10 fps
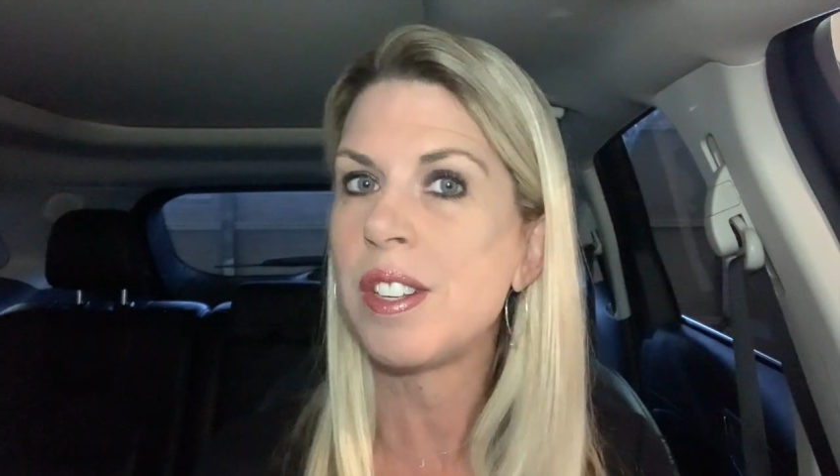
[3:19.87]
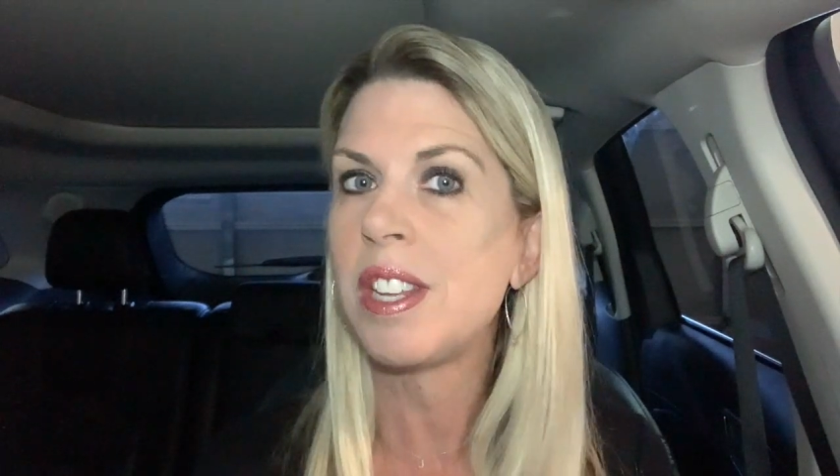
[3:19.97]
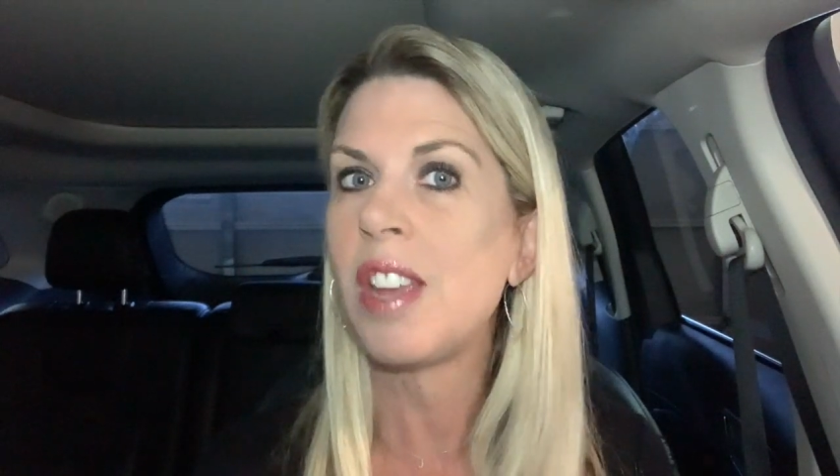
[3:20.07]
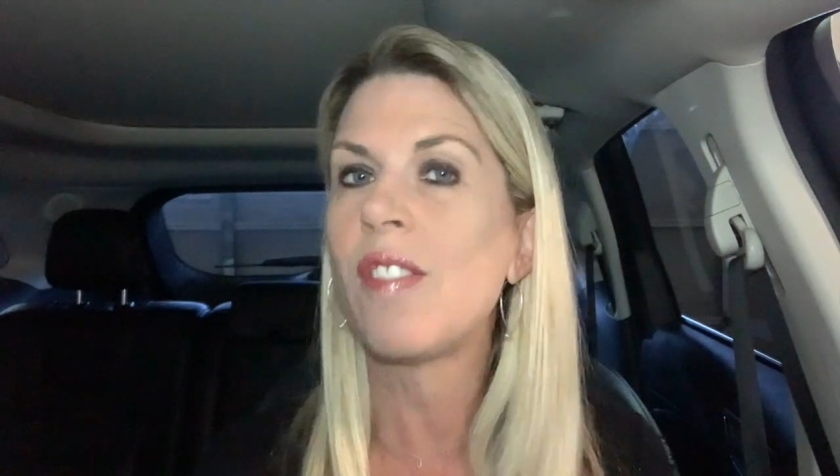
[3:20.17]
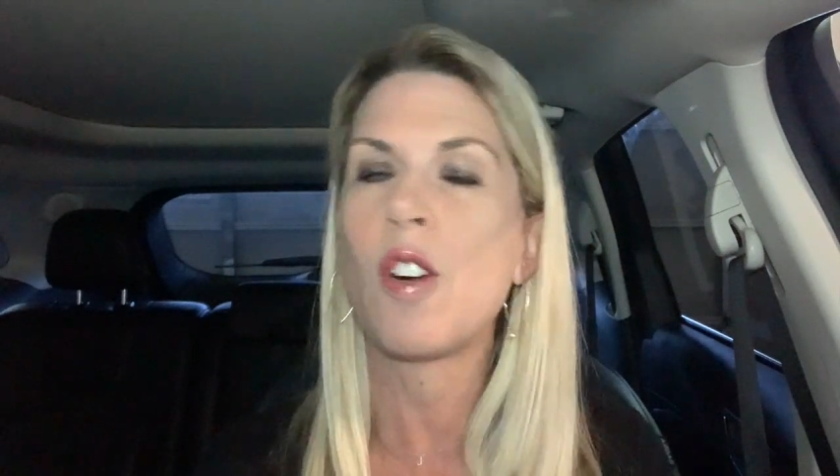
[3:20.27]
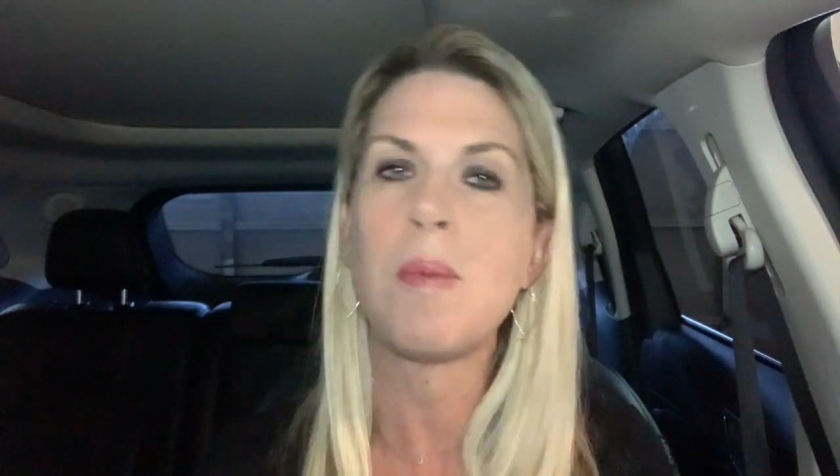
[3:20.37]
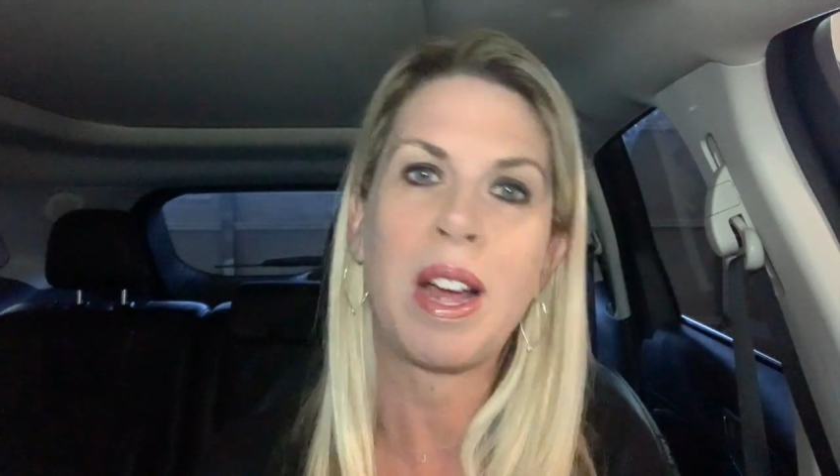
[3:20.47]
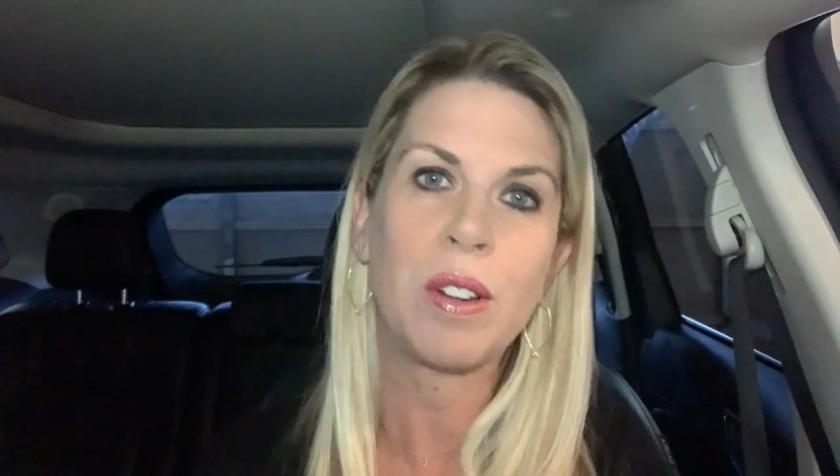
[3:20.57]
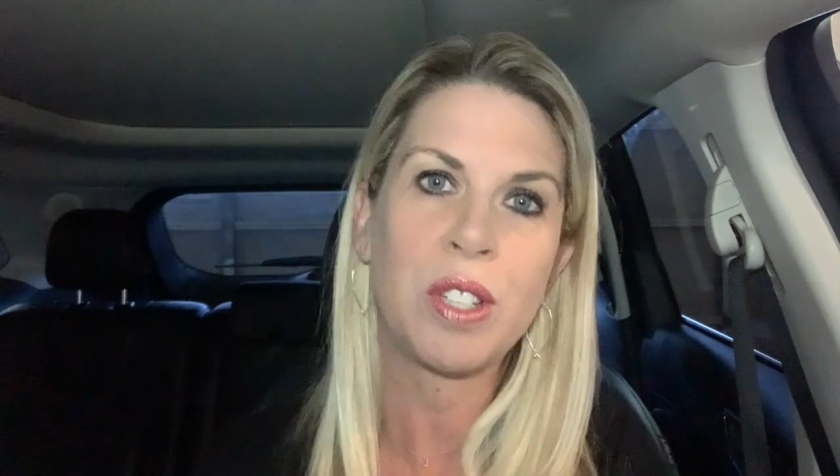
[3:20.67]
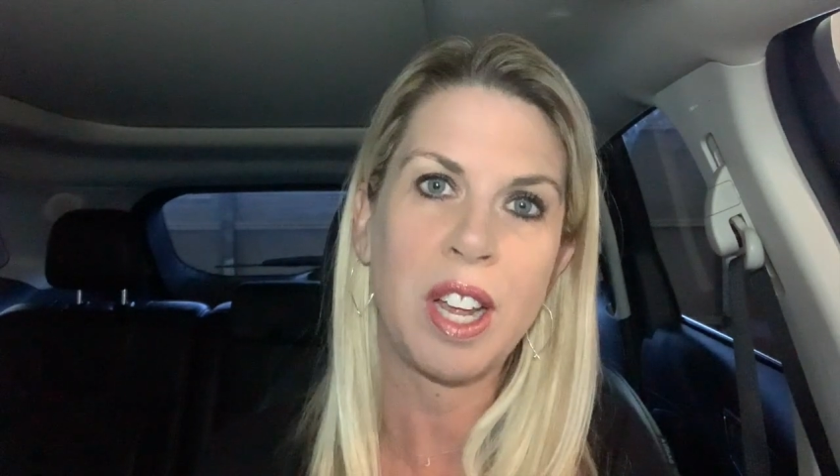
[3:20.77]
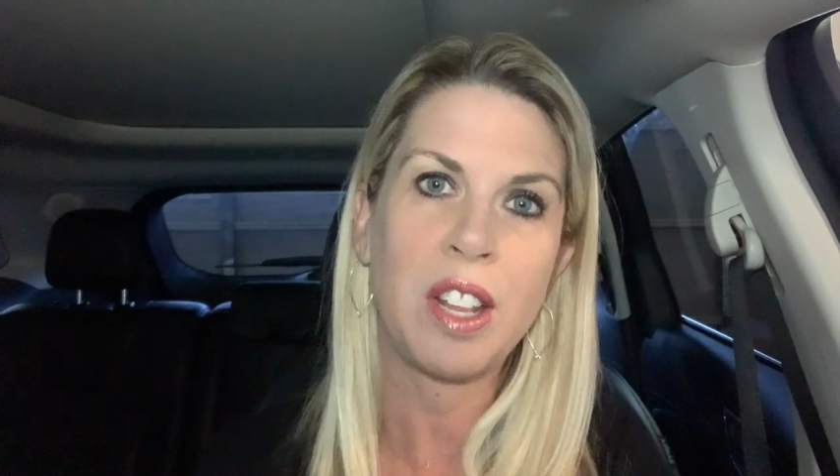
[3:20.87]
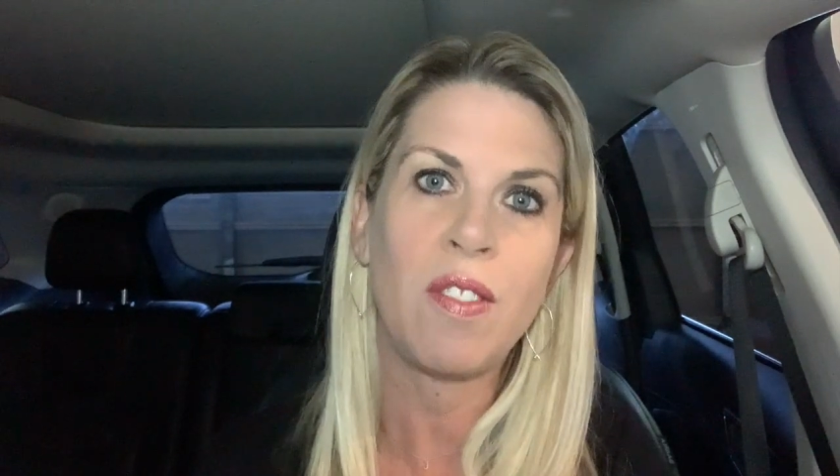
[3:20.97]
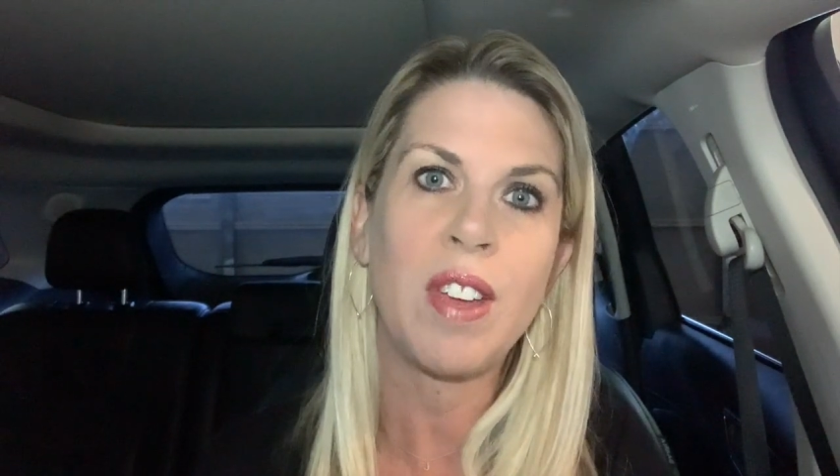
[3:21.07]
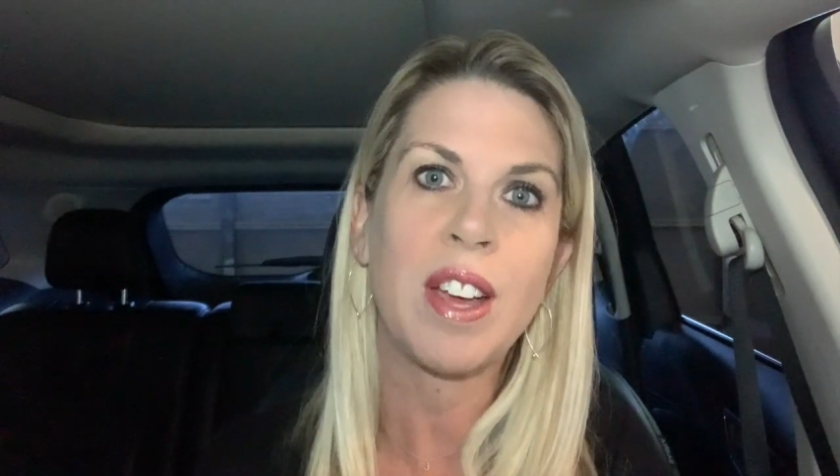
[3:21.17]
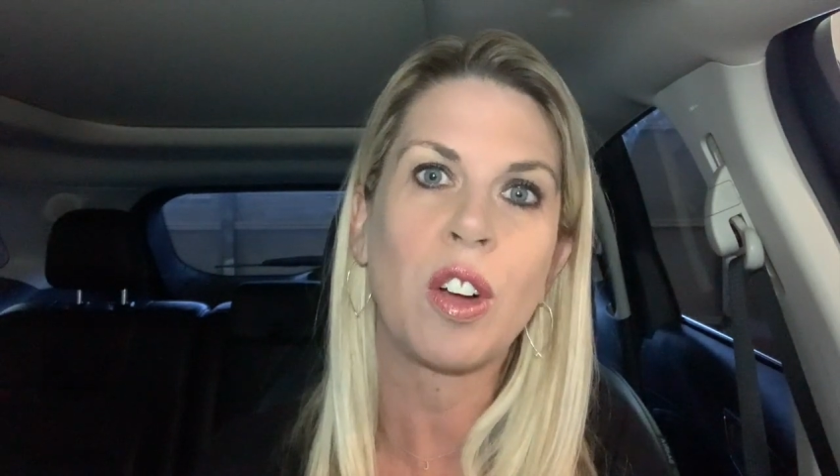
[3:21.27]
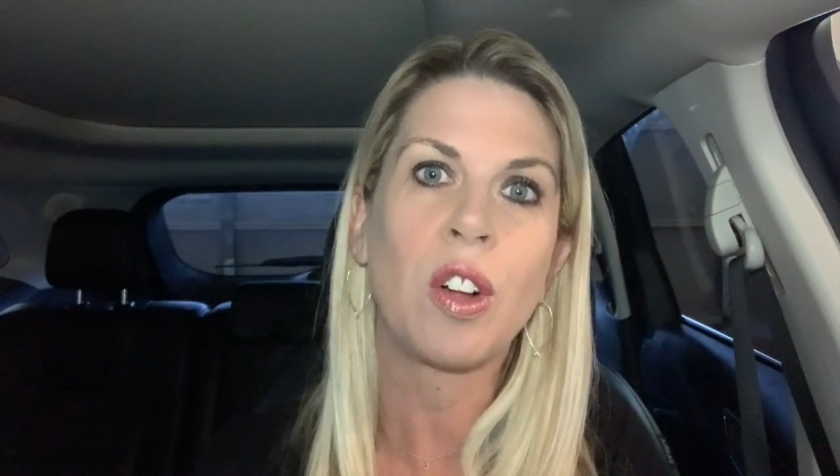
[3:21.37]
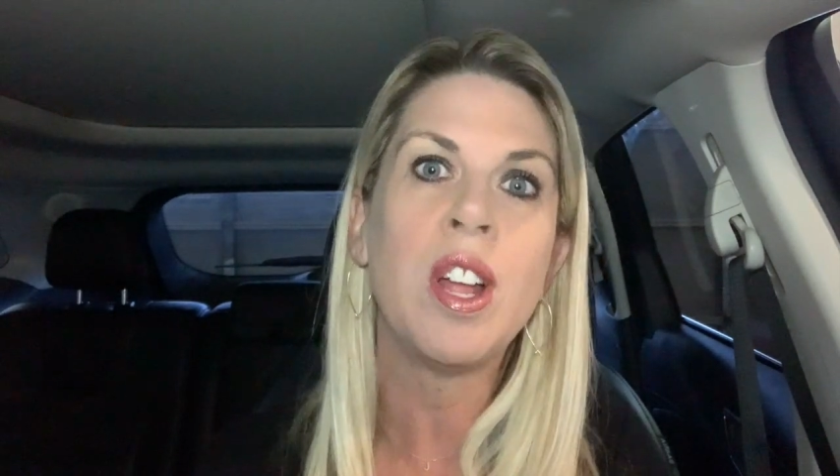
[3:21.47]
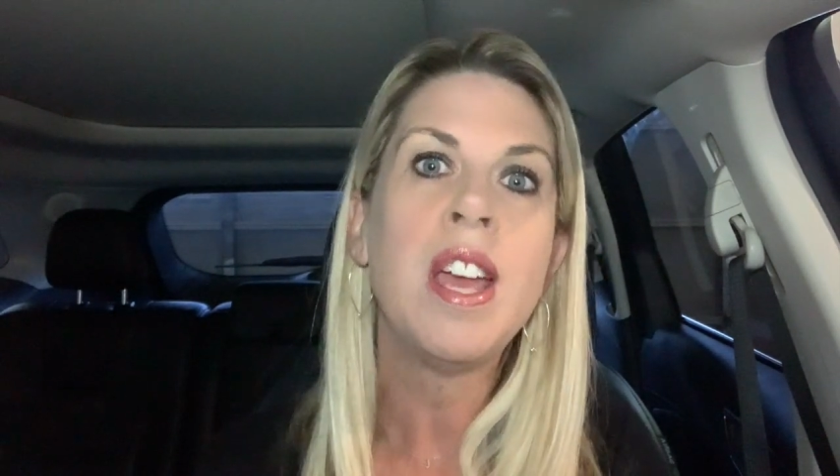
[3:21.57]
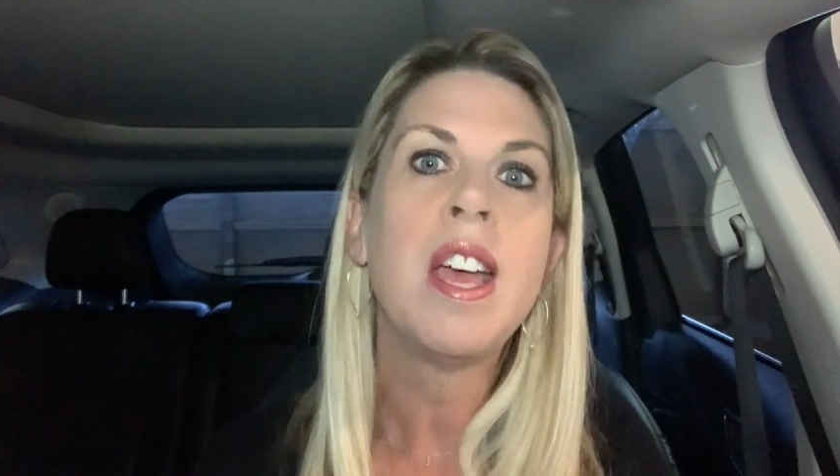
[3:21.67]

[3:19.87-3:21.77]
see from outside the vehicle